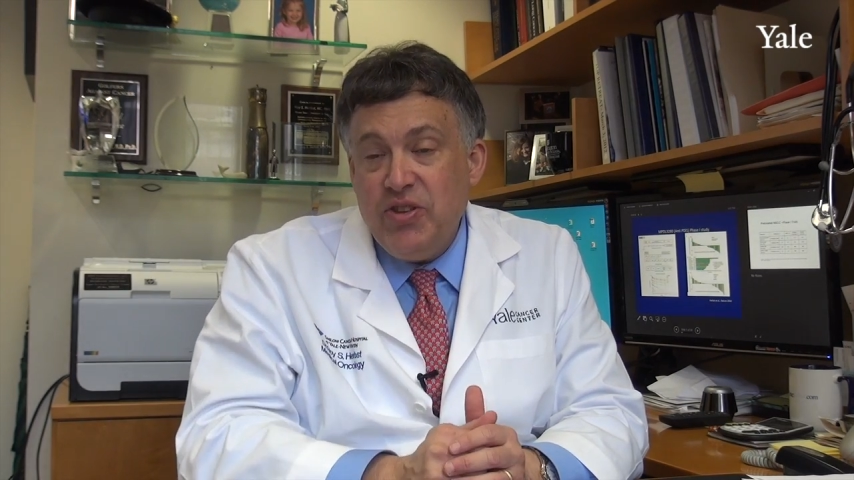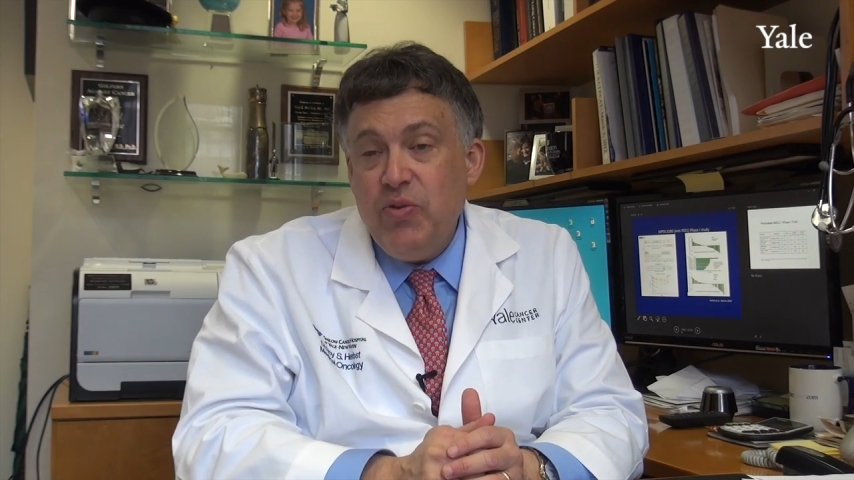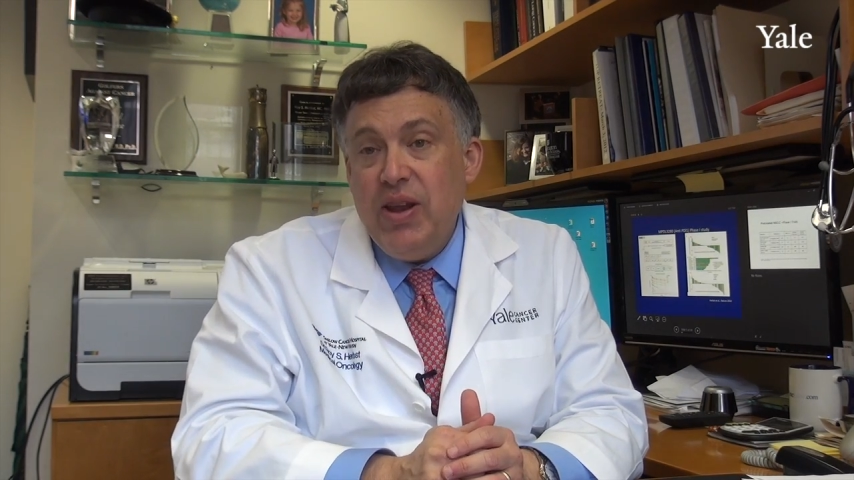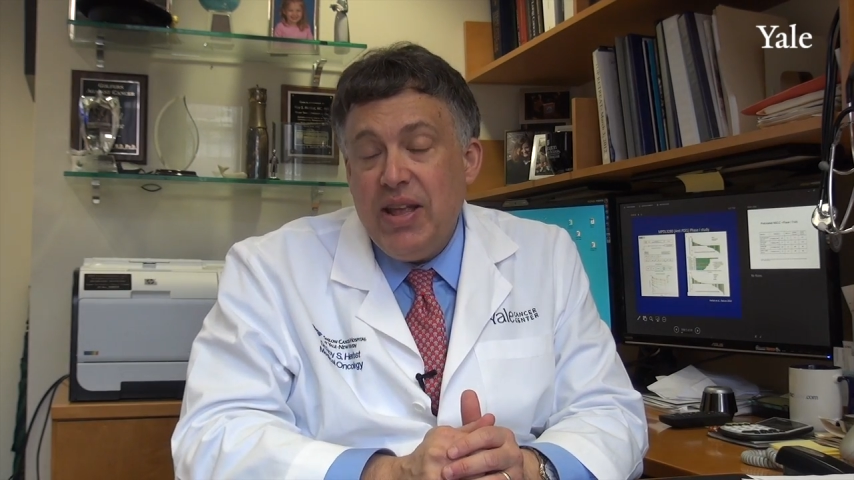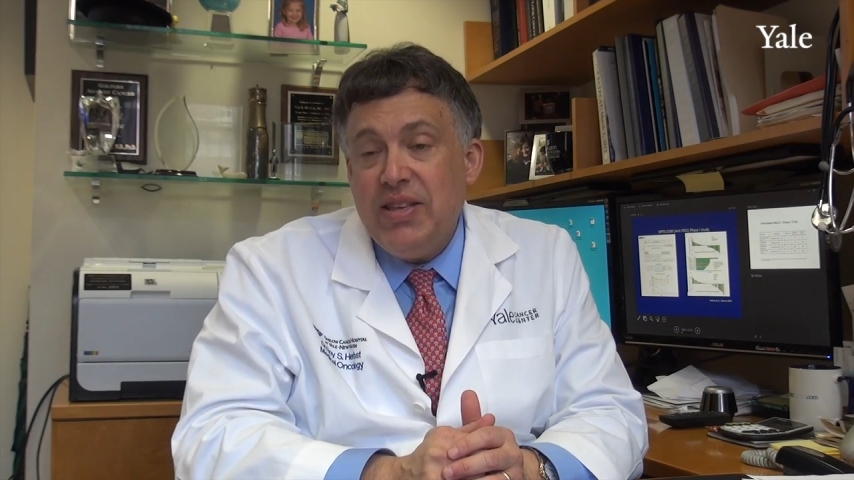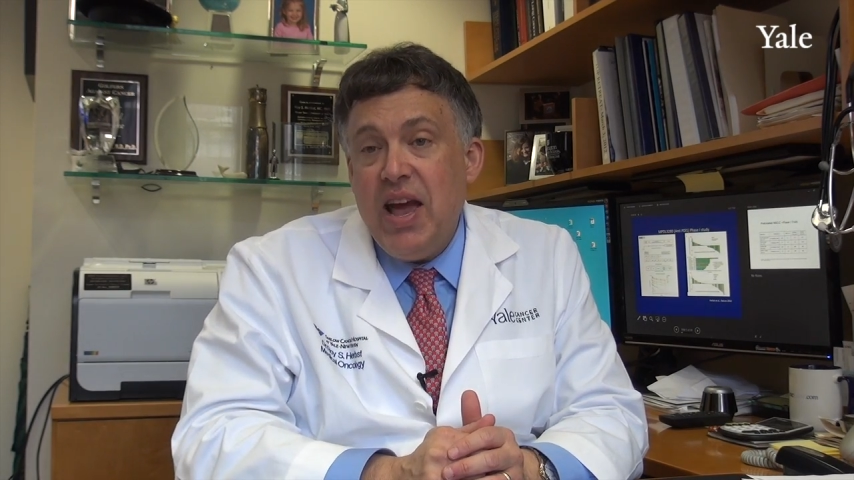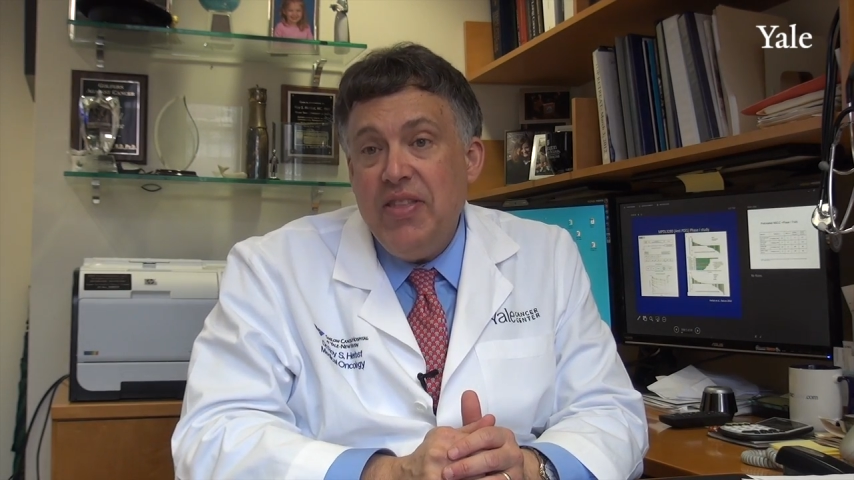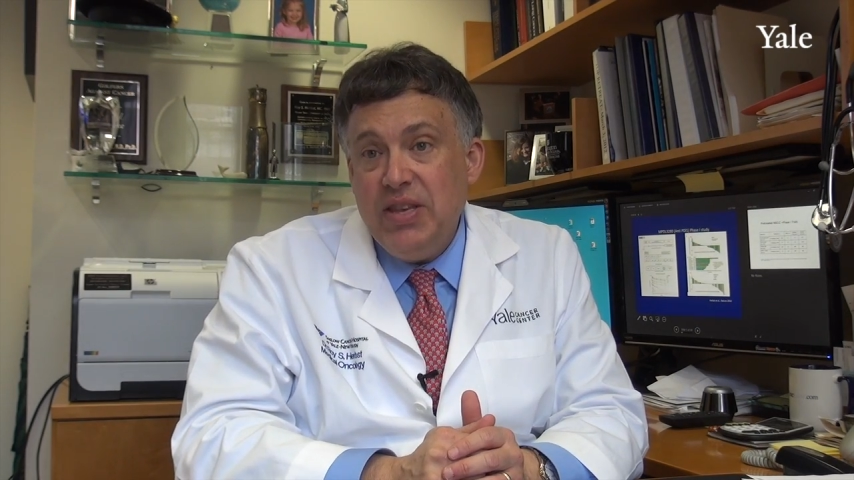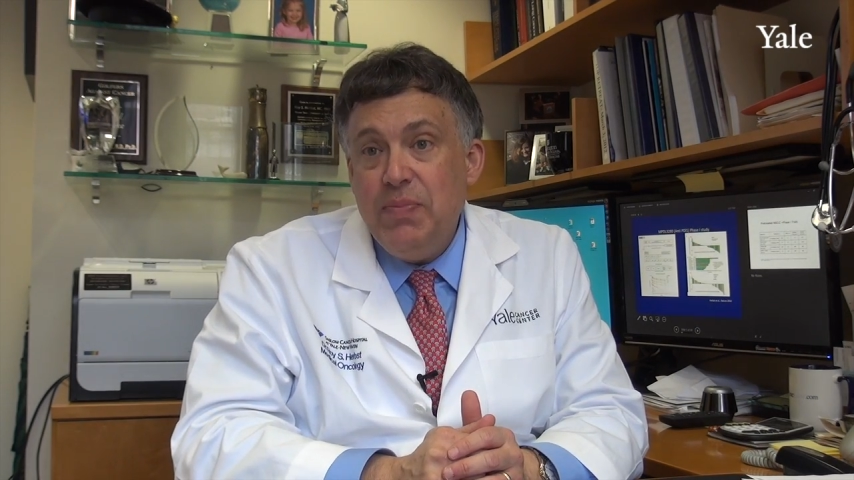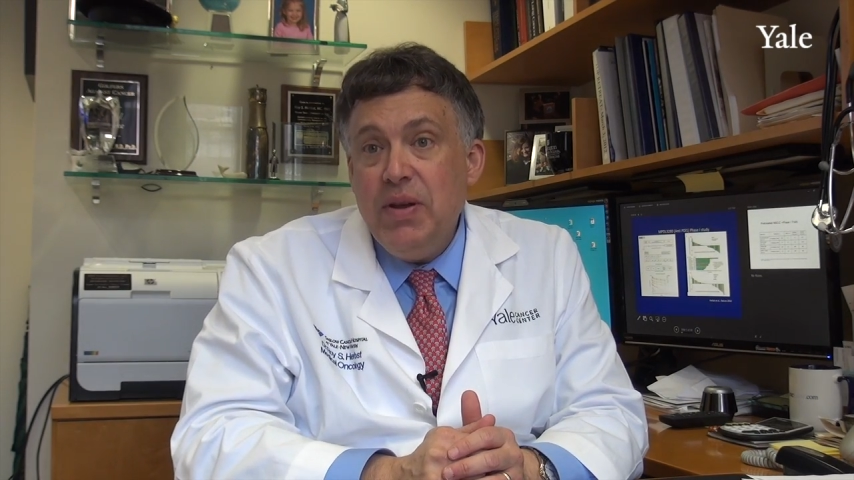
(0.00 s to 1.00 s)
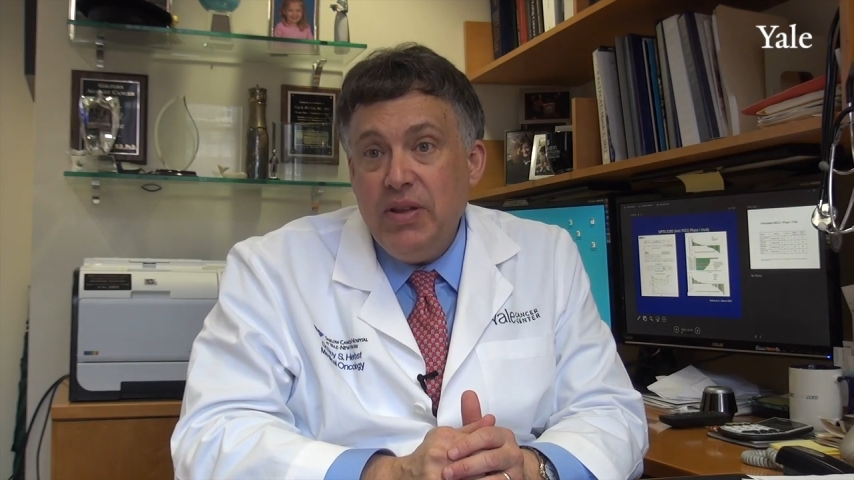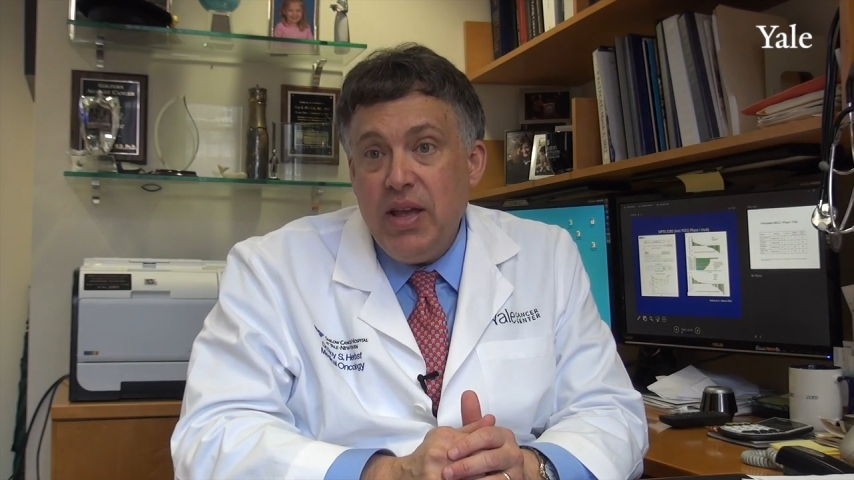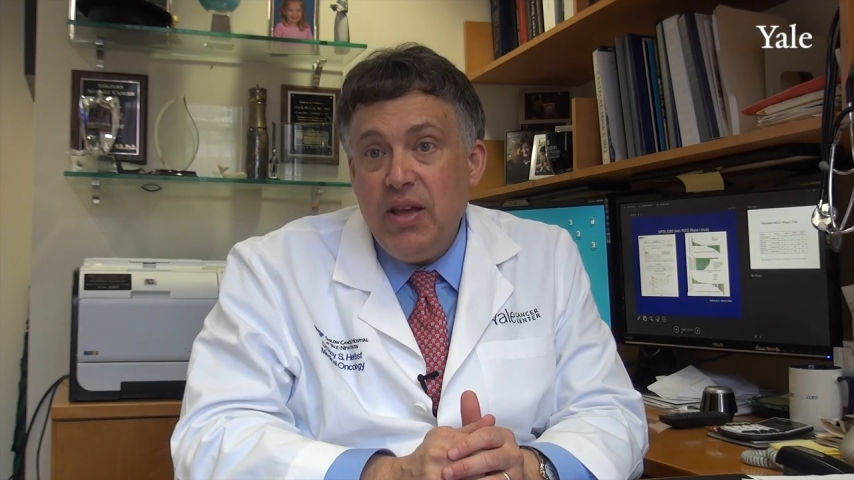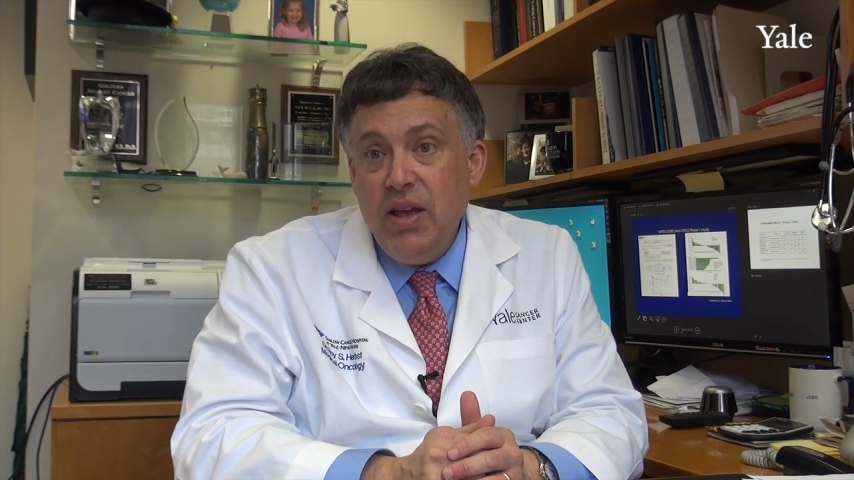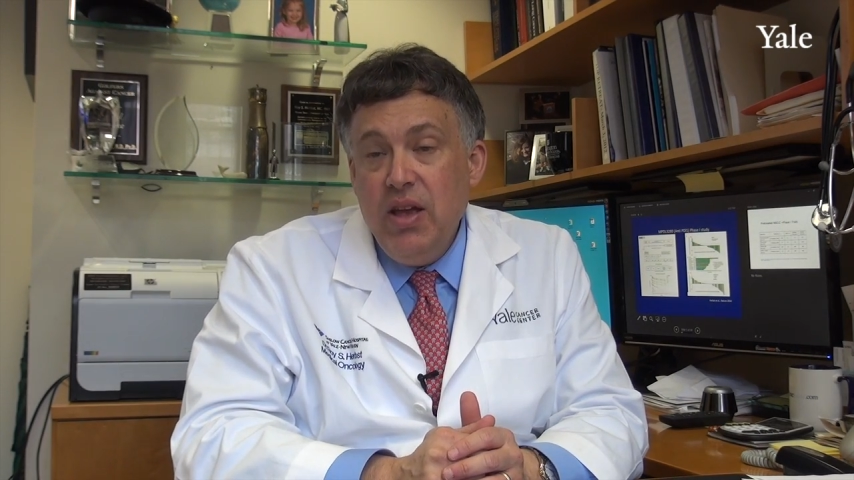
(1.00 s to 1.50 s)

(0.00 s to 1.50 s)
street outside this building,